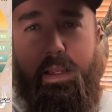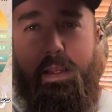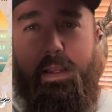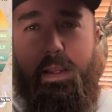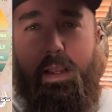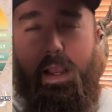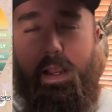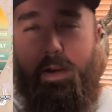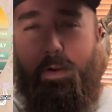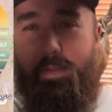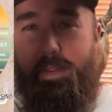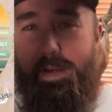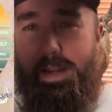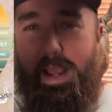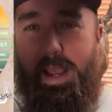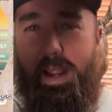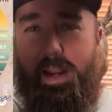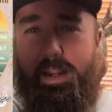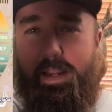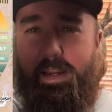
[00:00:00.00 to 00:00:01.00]
I know the
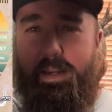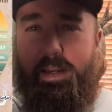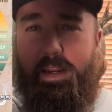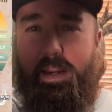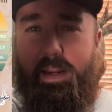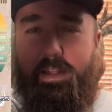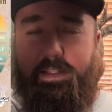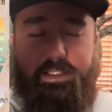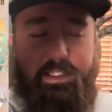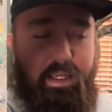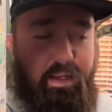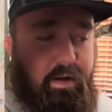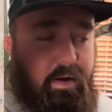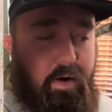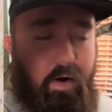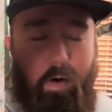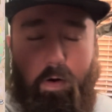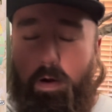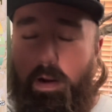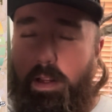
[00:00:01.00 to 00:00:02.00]
dad, he needs a
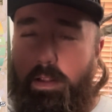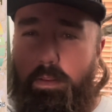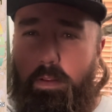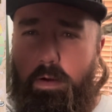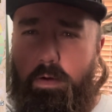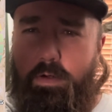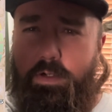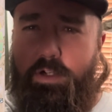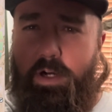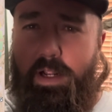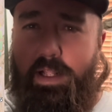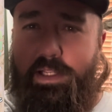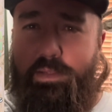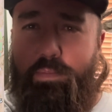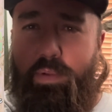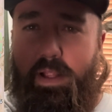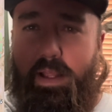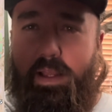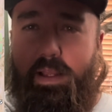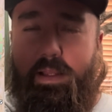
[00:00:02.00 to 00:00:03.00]
heart and lung
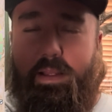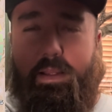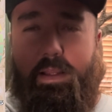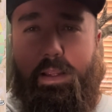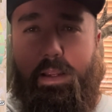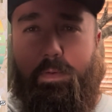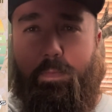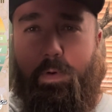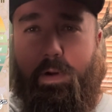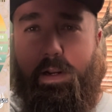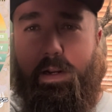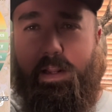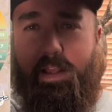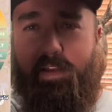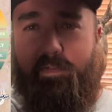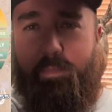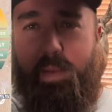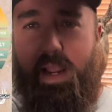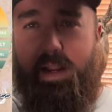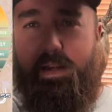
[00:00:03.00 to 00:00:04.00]
transplant, and we're going to
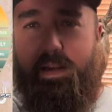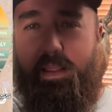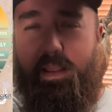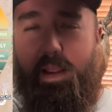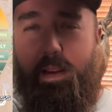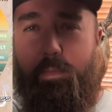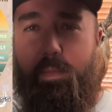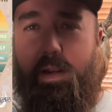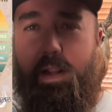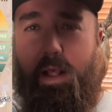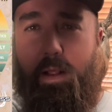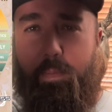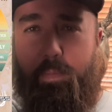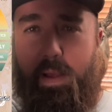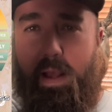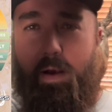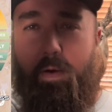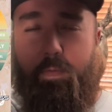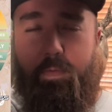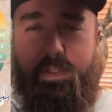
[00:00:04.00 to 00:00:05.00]
give back to them and help
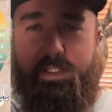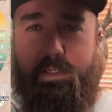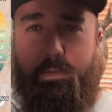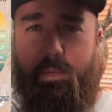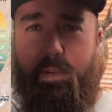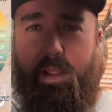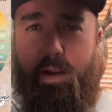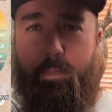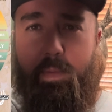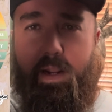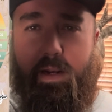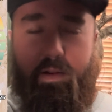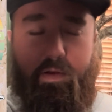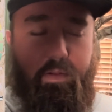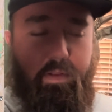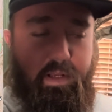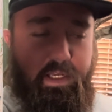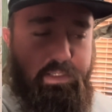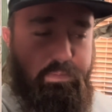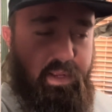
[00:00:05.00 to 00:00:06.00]
out with some of their medical
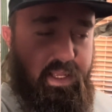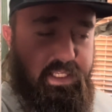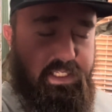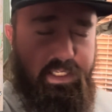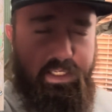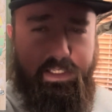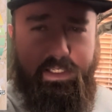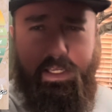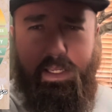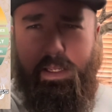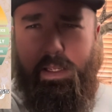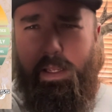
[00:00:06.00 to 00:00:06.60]
expenses.